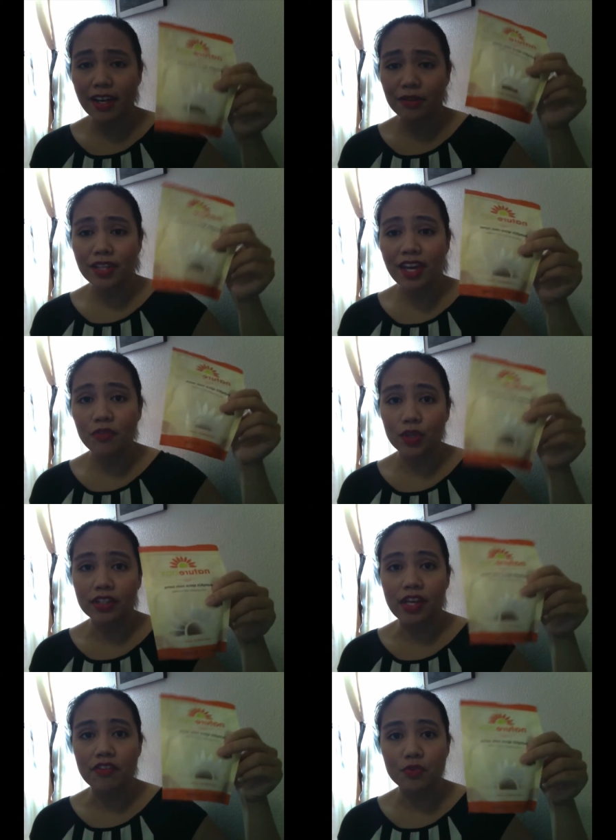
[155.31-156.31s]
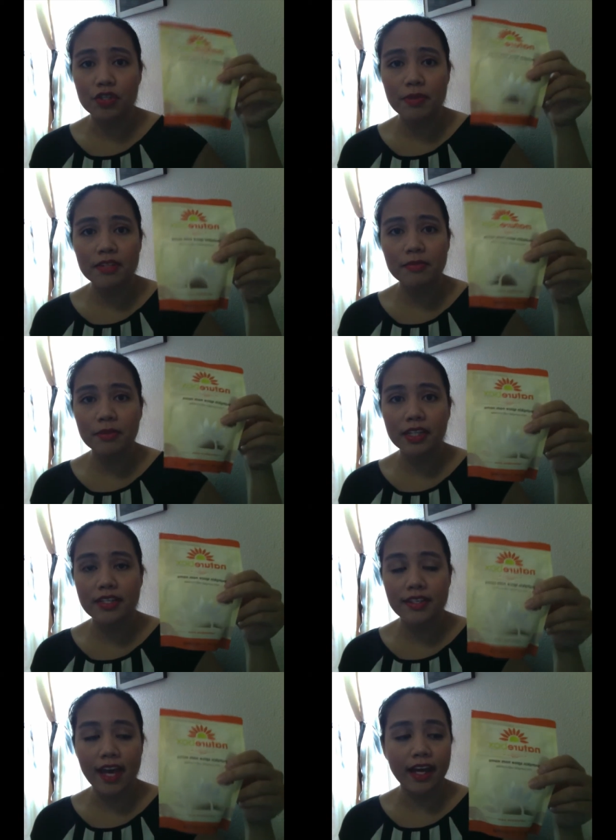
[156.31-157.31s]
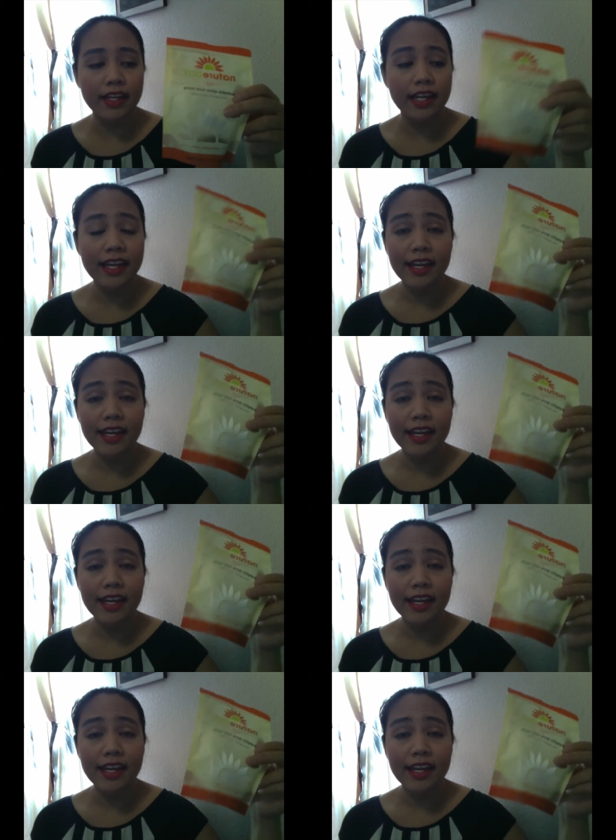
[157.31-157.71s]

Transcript: I only have one left, which makes me really sad,